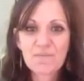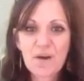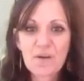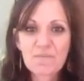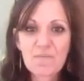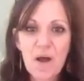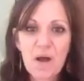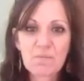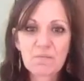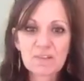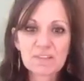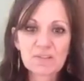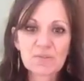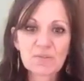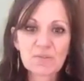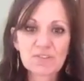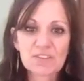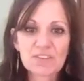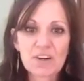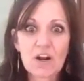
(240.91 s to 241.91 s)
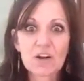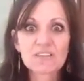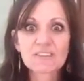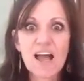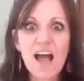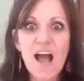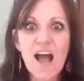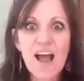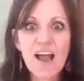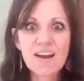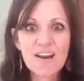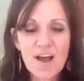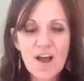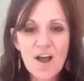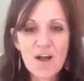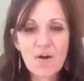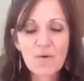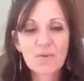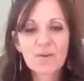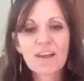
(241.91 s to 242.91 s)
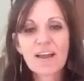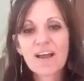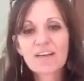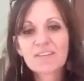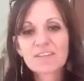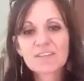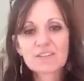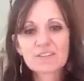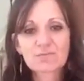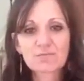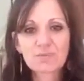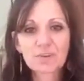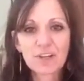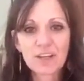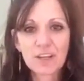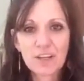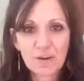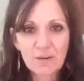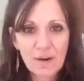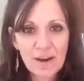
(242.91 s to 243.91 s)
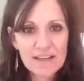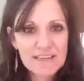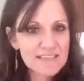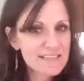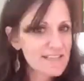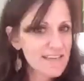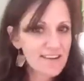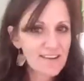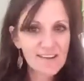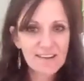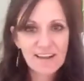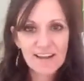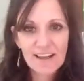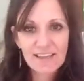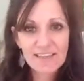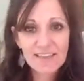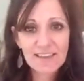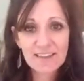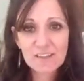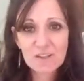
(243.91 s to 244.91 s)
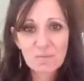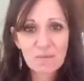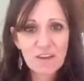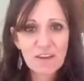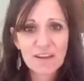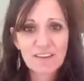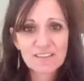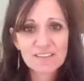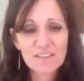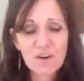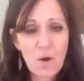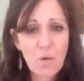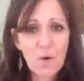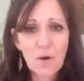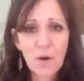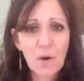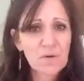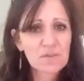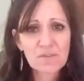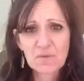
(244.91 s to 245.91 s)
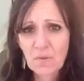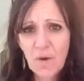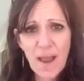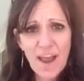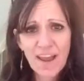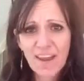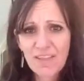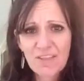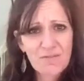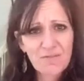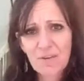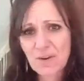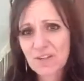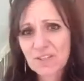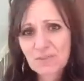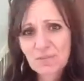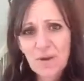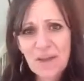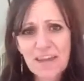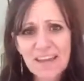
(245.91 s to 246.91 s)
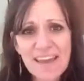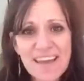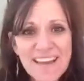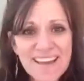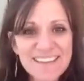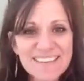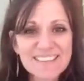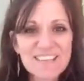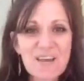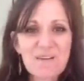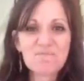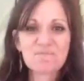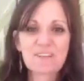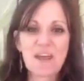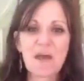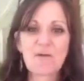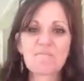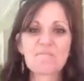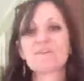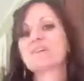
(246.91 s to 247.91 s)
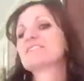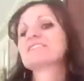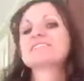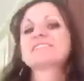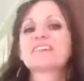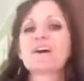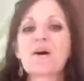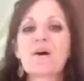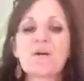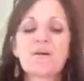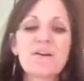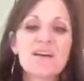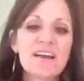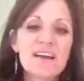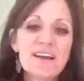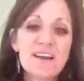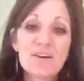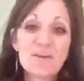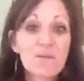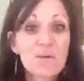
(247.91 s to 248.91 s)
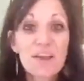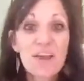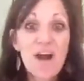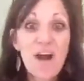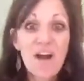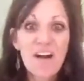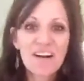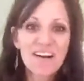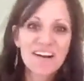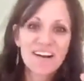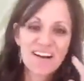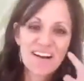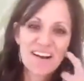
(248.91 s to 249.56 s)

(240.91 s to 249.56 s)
When public school starts. I know, we got this really great deal, and I think it's because no one goes away the first week in September, so we are.